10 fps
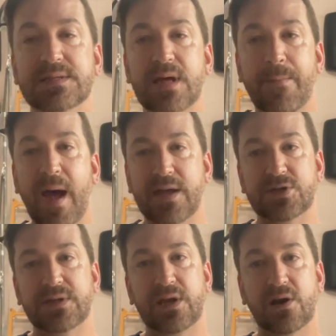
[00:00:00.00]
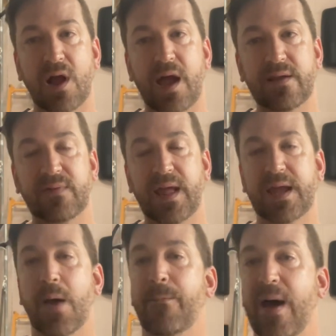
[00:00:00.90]
Imagine that you're kind of
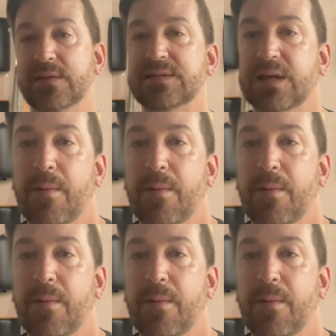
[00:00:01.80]
like bouncing